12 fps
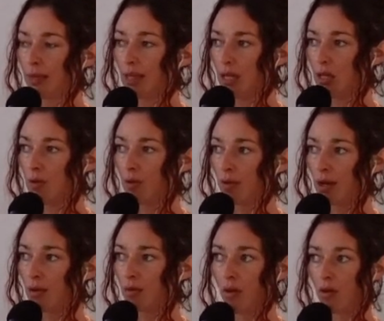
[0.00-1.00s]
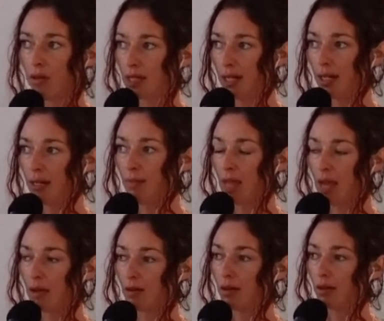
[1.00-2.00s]
that you are around all the time,
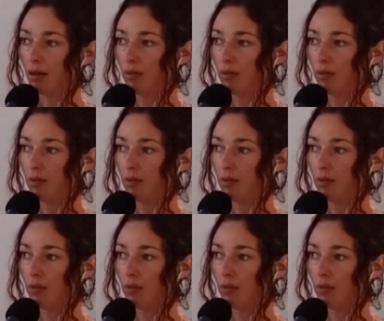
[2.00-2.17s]
they are